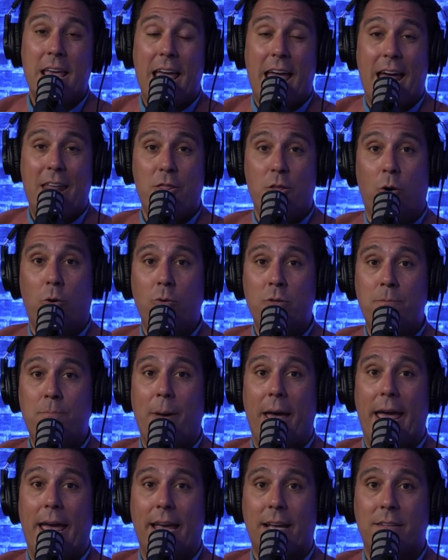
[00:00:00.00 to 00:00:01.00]
And those
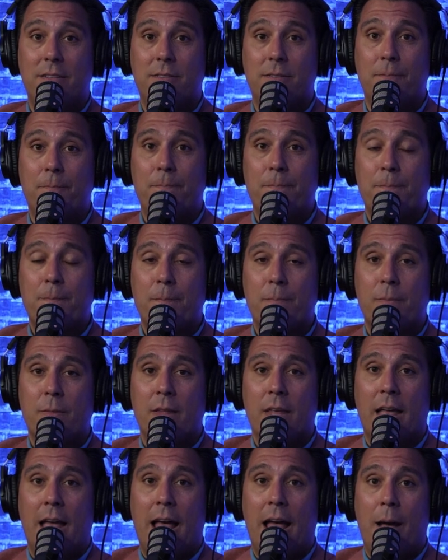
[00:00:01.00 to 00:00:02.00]
banks
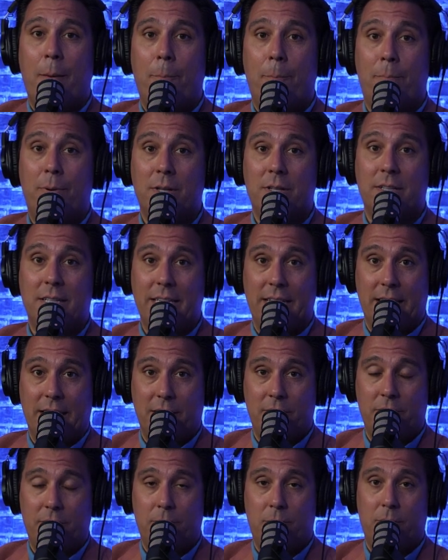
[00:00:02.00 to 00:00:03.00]

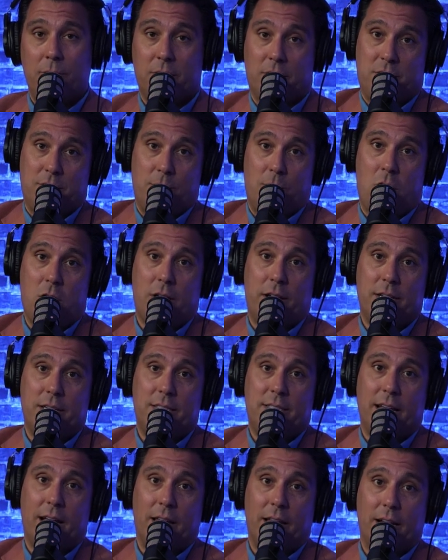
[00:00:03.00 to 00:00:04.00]
believe, because the market
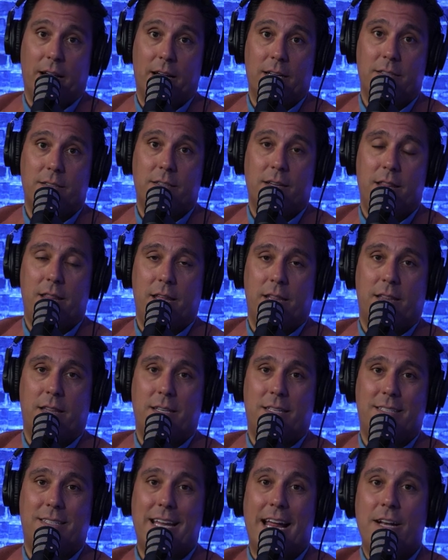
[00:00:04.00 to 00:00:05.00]
is telling us, that
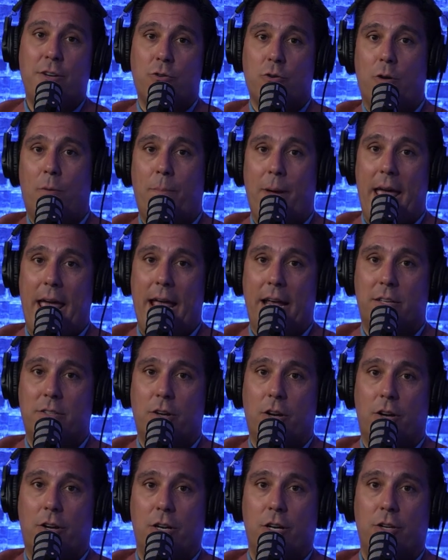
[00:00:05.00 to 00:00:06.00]
the central banks
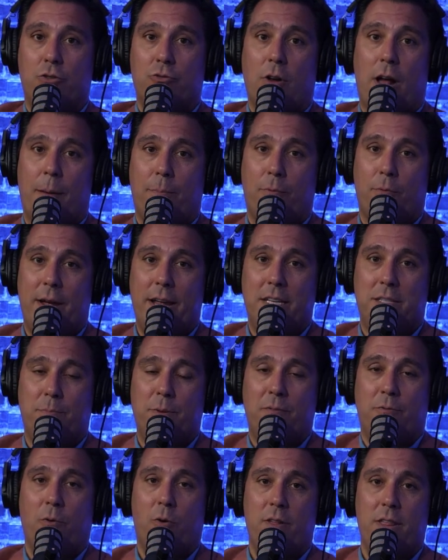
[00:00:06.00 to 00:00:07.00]
are going to drop rates
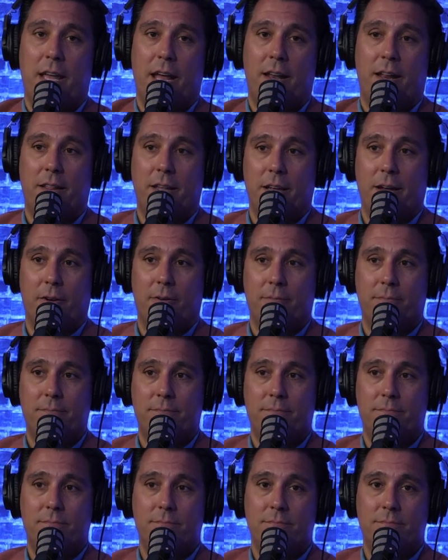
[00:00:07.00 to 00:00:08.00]
before the end of the year
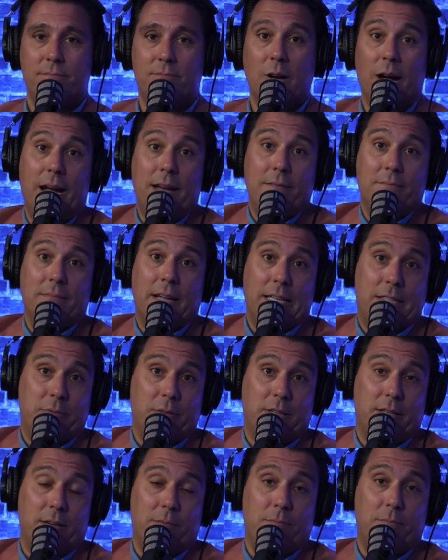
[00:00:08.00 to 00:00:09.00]
right? That's
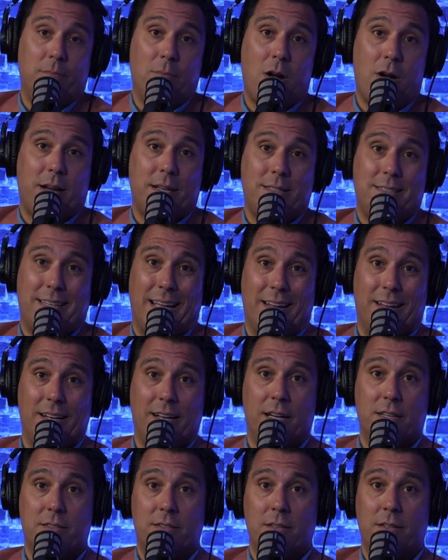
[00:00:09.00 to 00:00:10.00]
what the market's
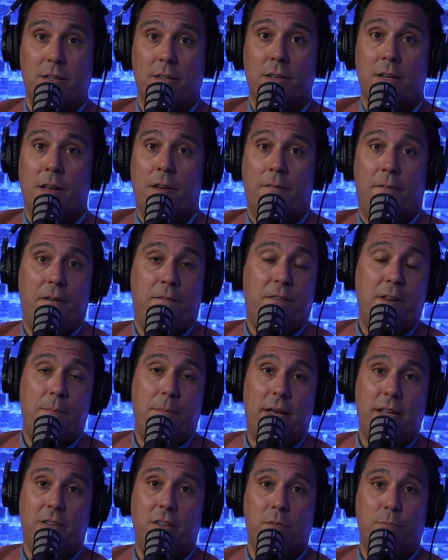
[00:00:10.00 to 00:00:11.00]
telling us. Yep. 50
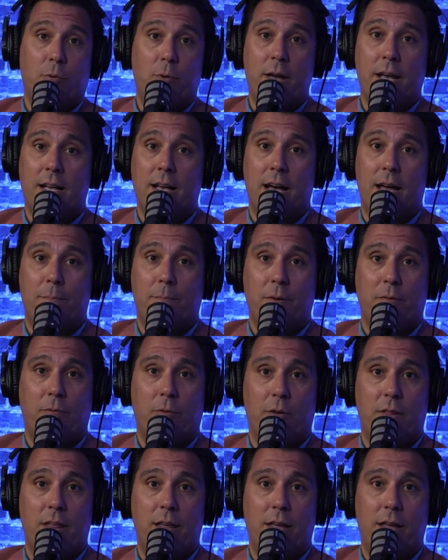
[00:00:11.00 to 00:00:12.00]
basis point cut
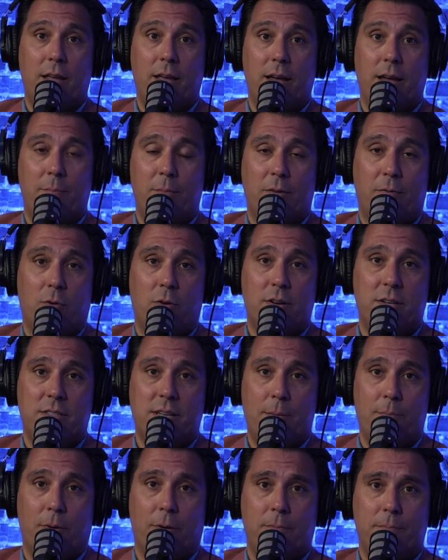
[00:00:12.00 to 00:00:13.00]
before the uh, before
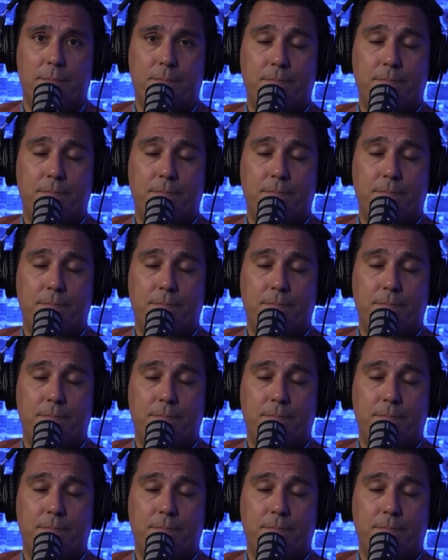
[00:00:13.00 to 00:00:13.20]
December.